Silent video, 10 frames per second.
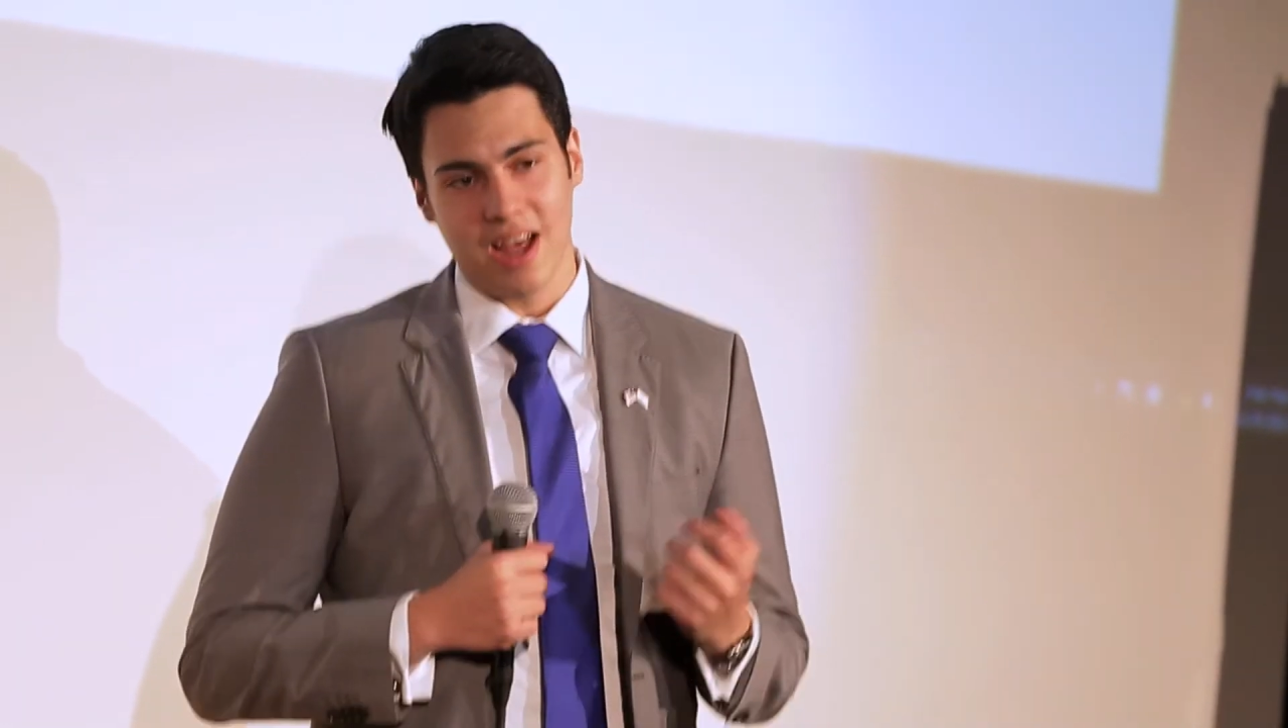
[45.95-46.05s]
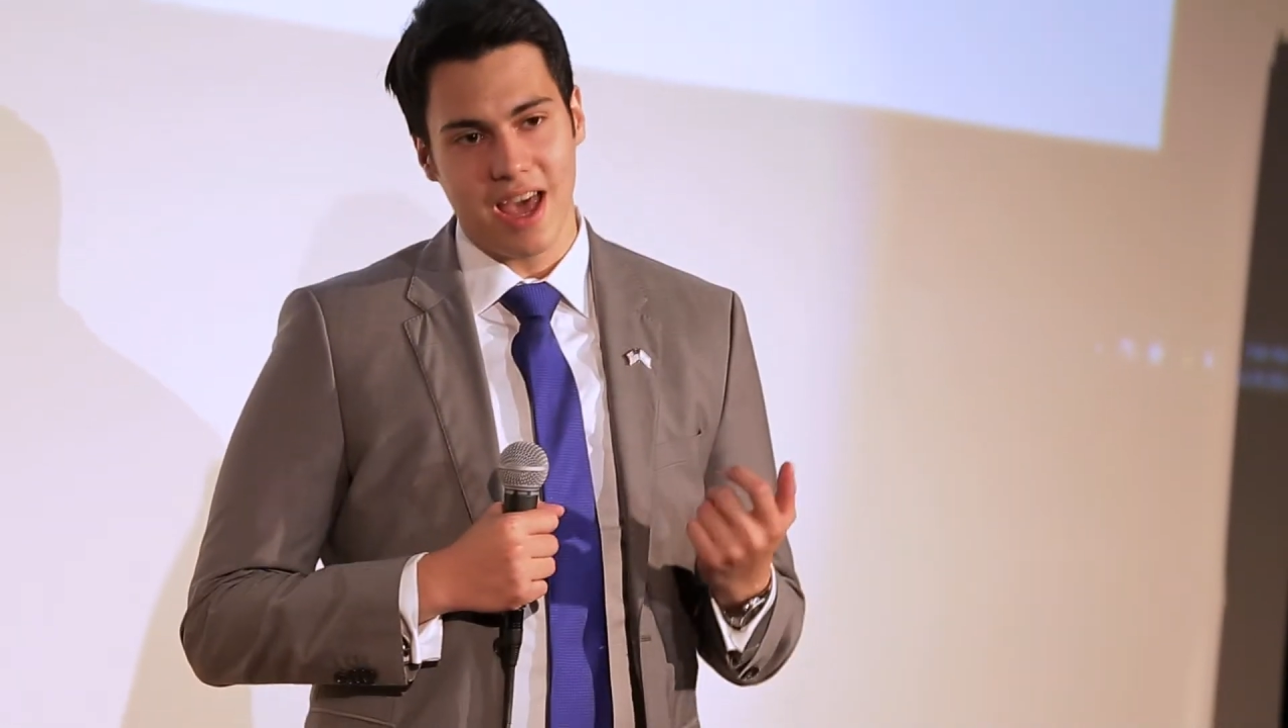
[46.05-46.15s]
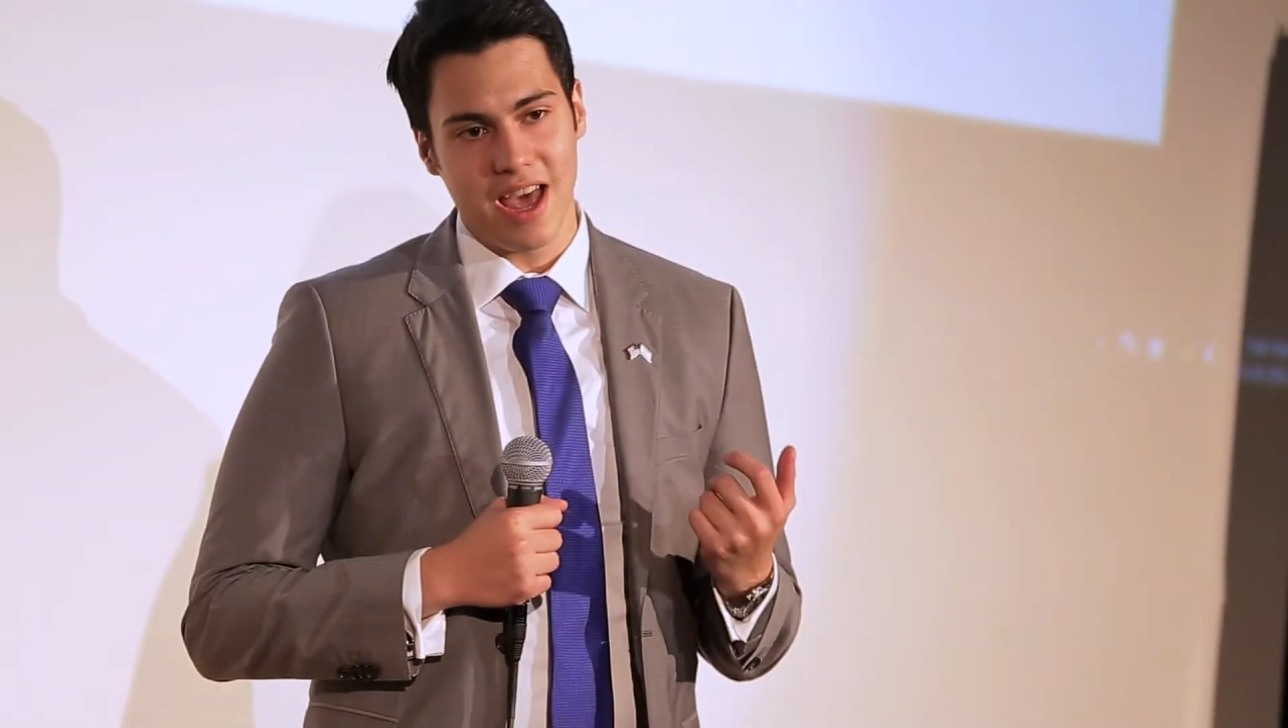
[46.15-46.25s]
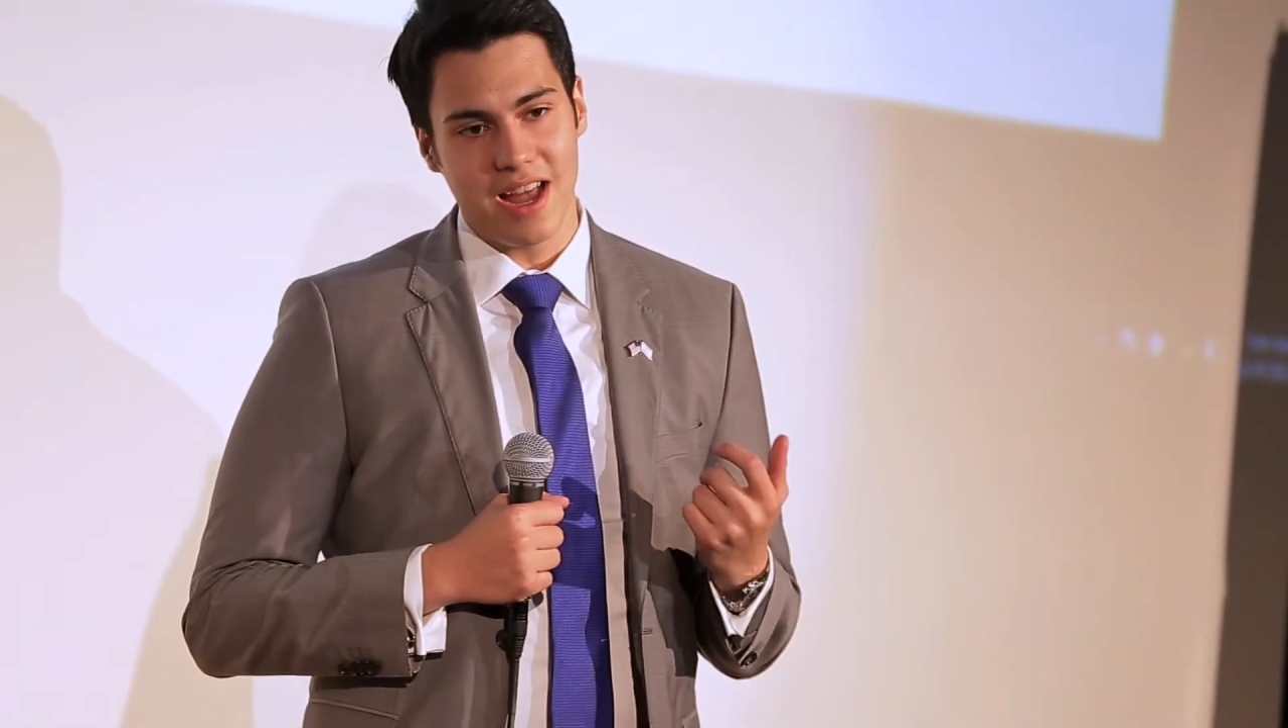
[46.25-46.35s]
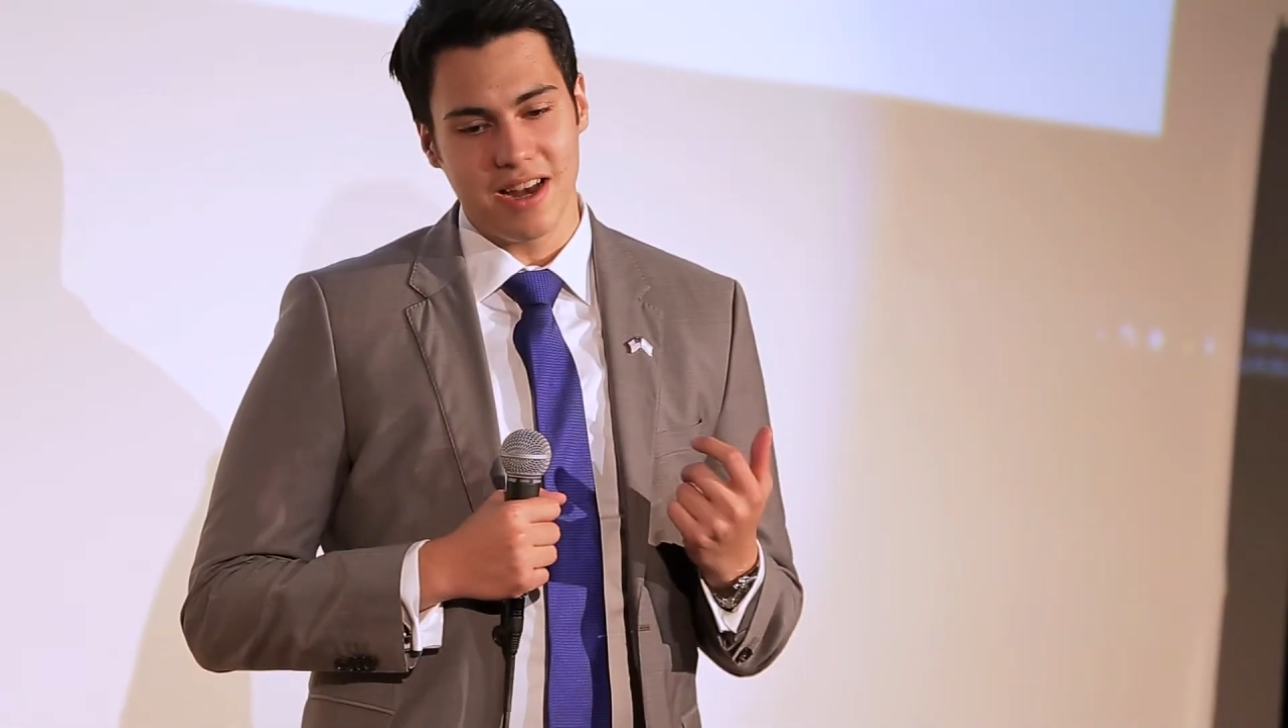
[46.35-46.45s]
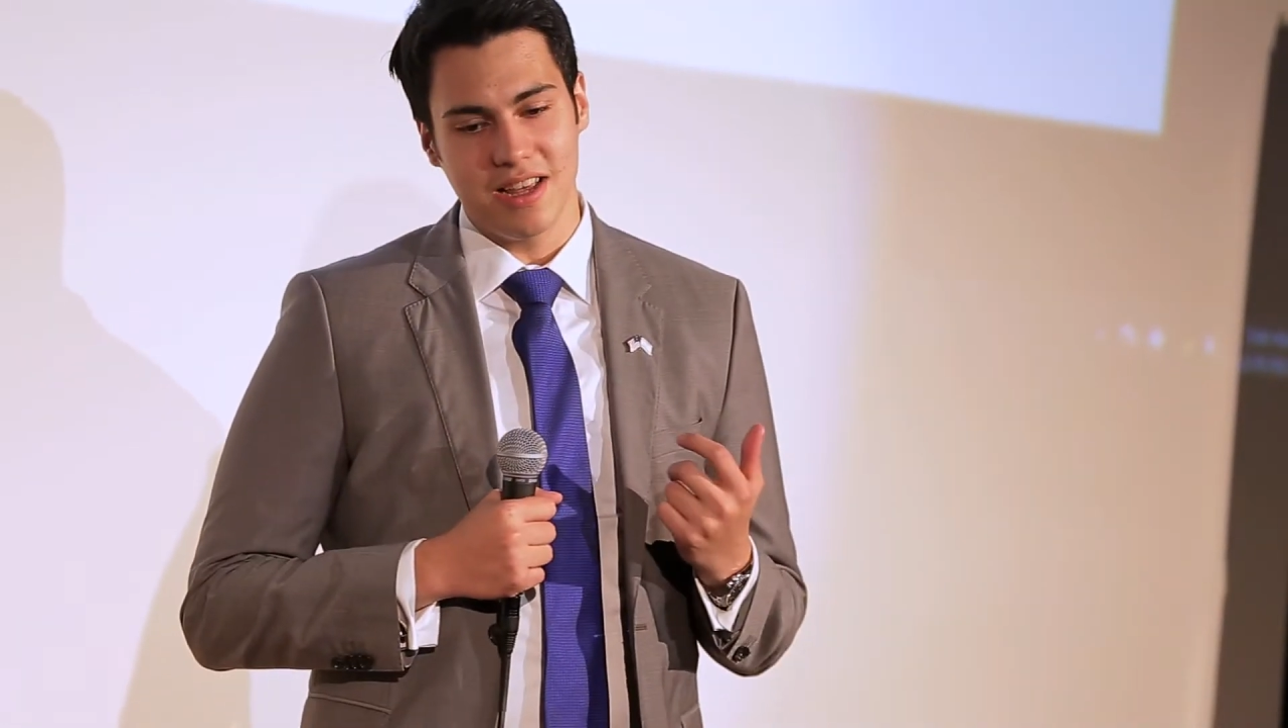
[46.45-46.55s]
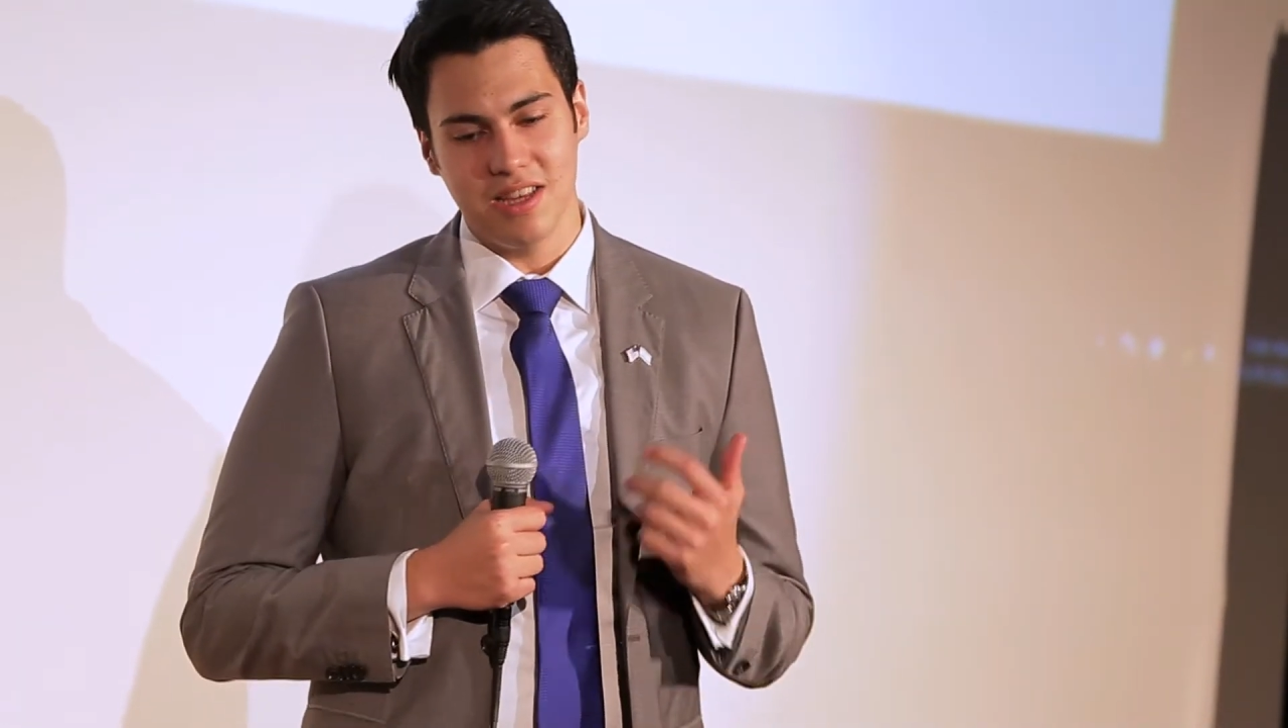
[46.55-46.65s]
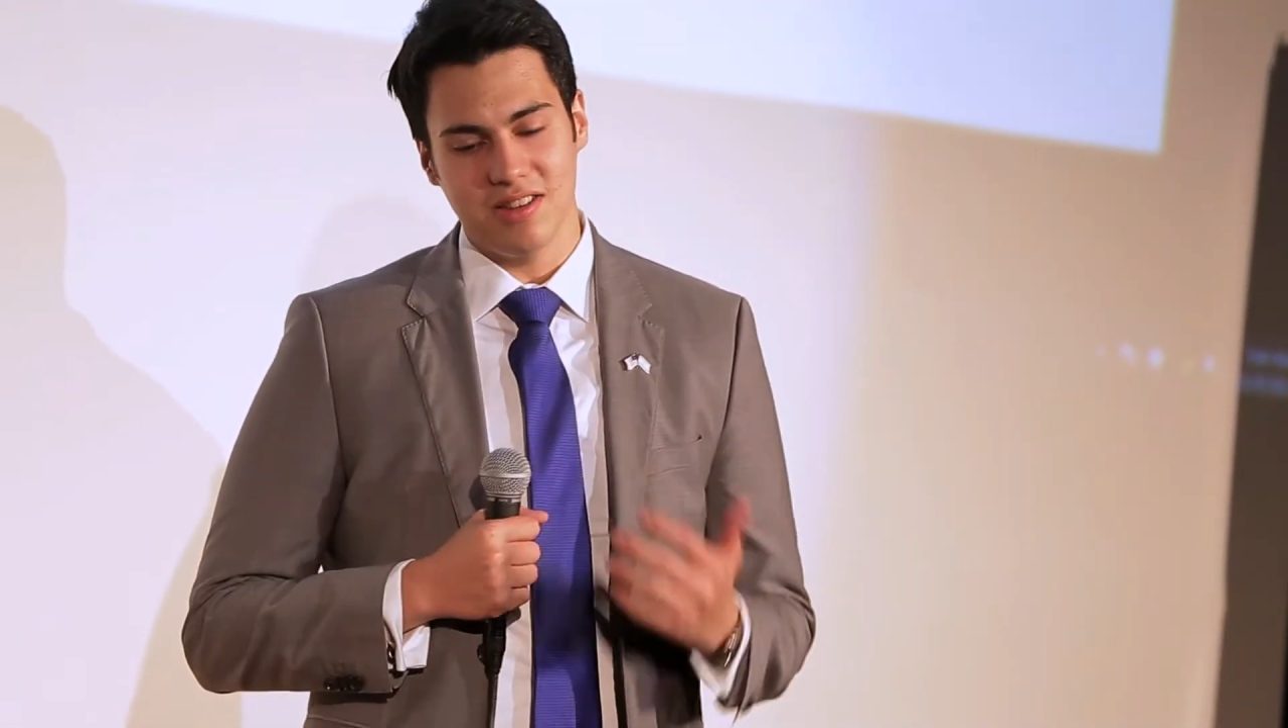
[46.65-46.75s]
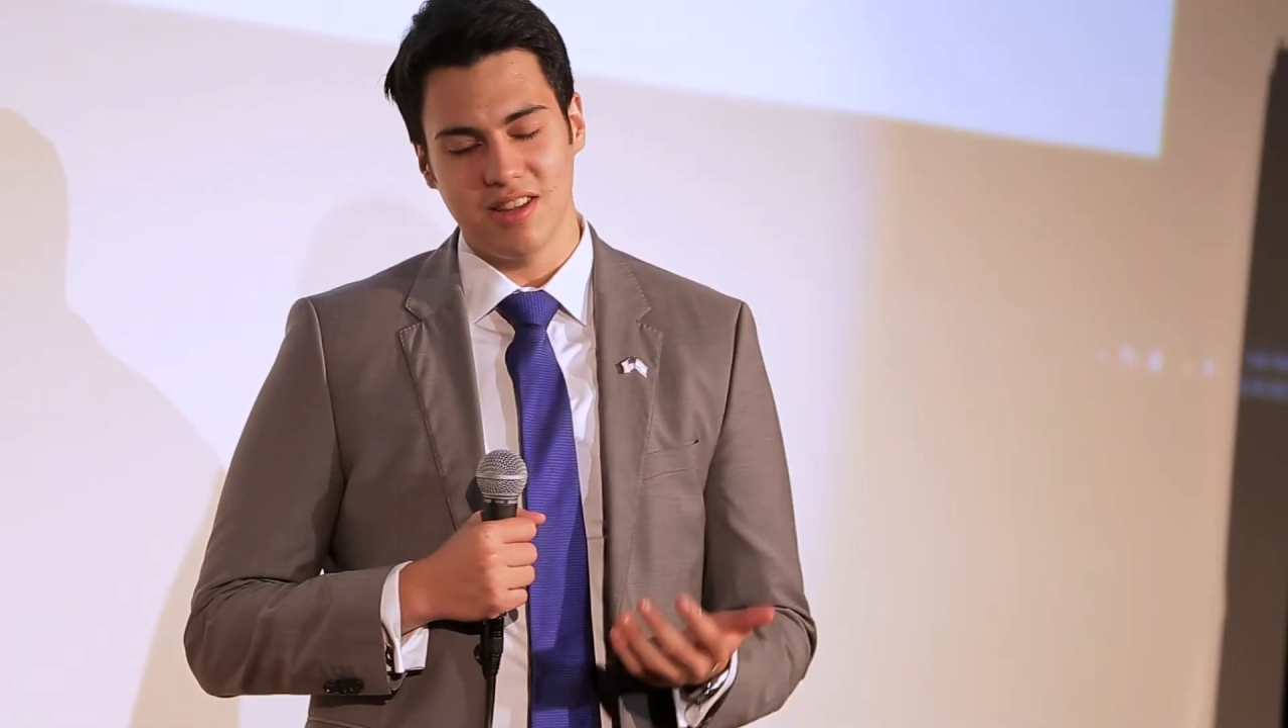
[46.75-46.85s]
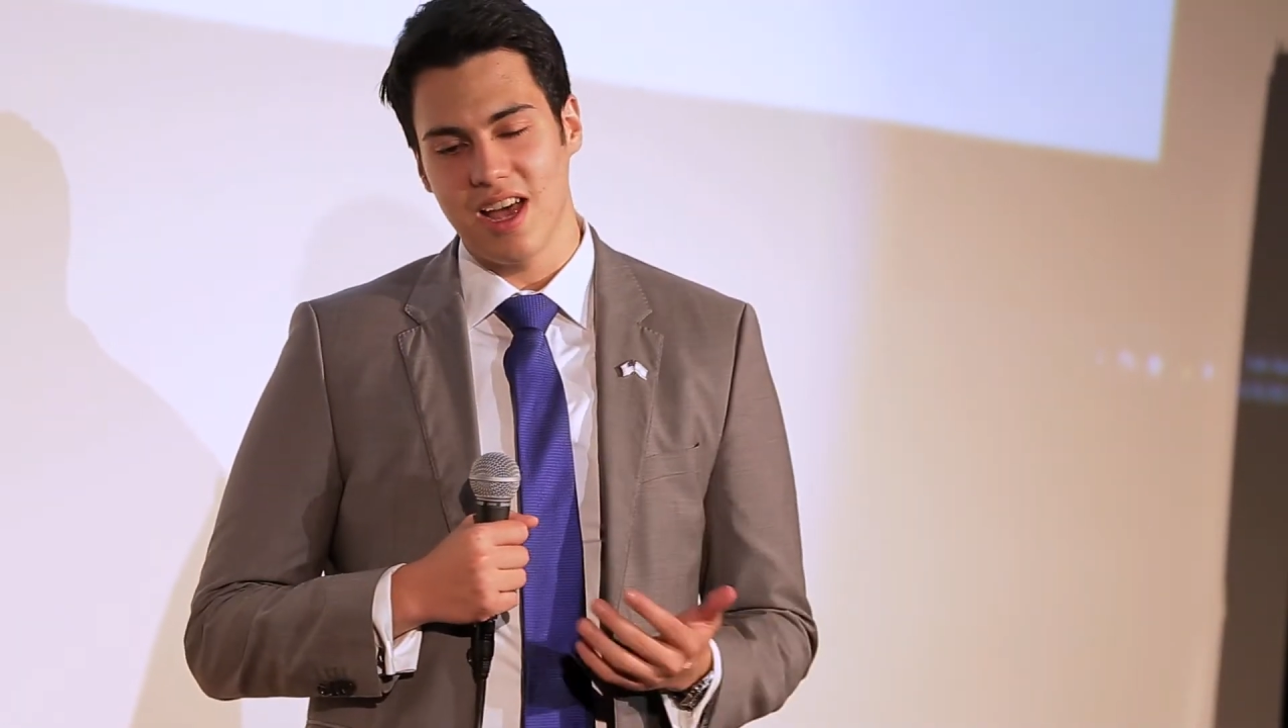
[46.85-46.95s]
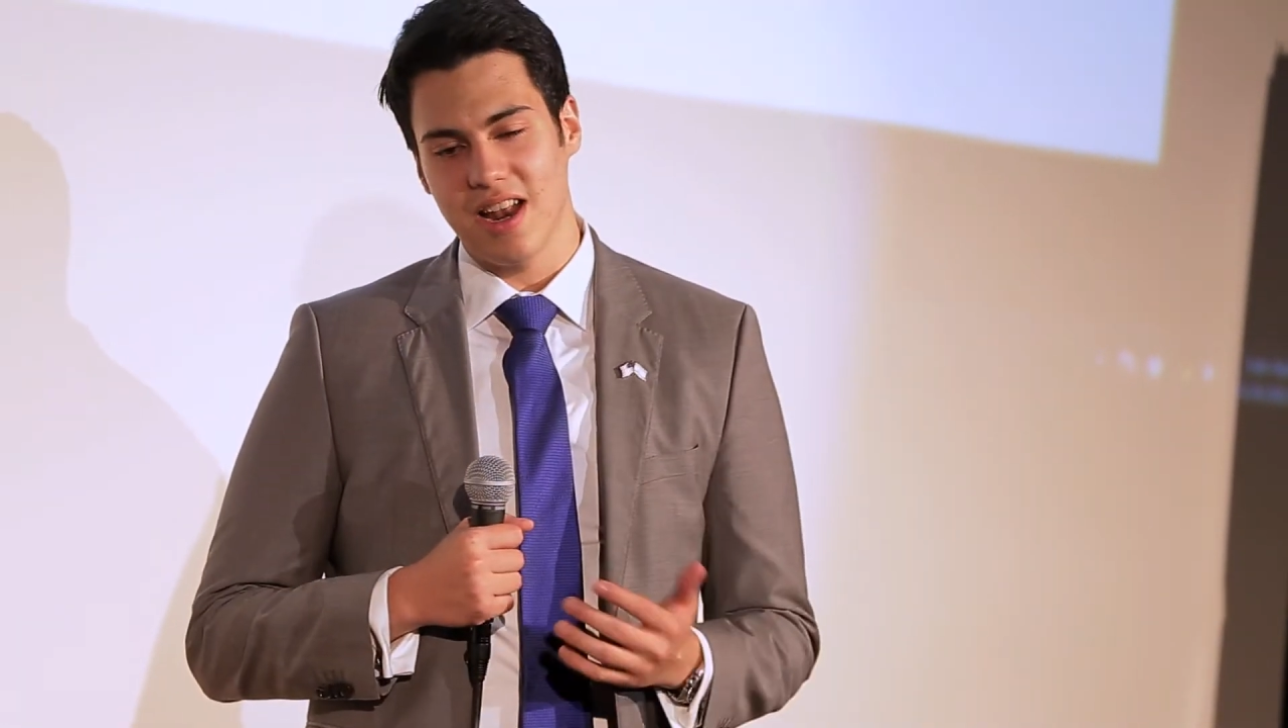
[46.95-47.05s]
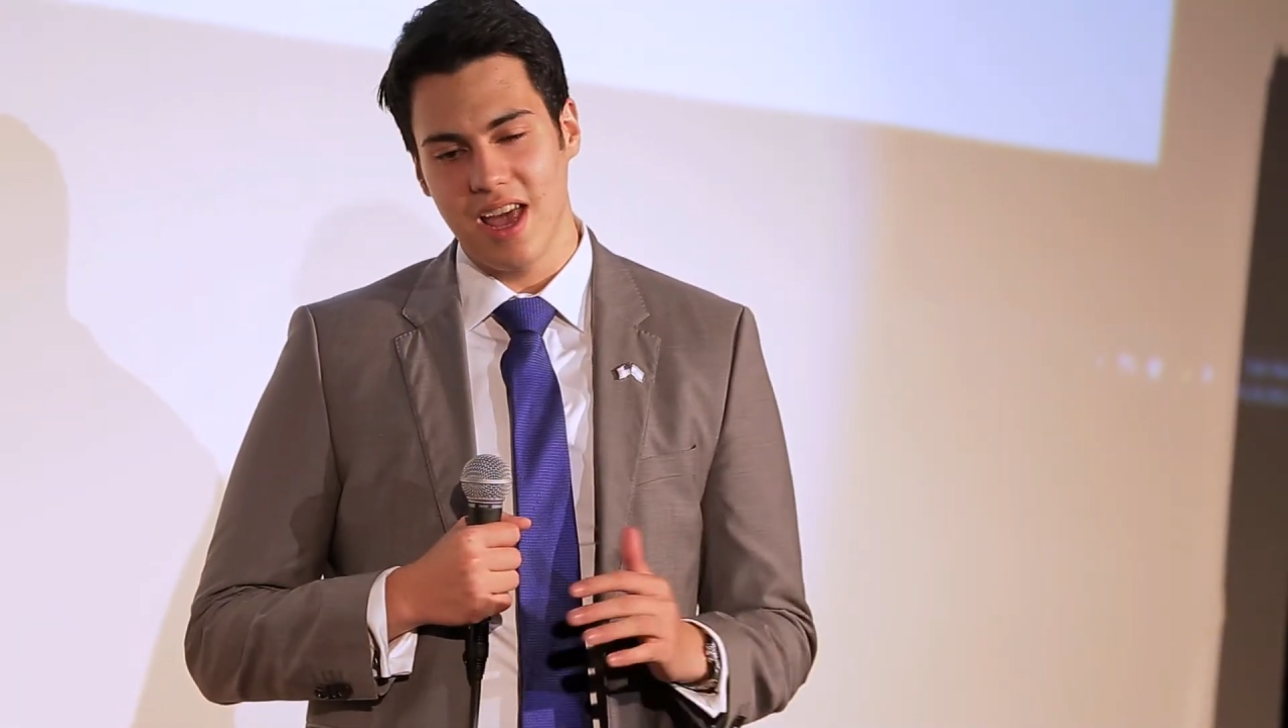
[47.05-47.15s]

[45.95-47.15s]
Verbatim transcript: and he said,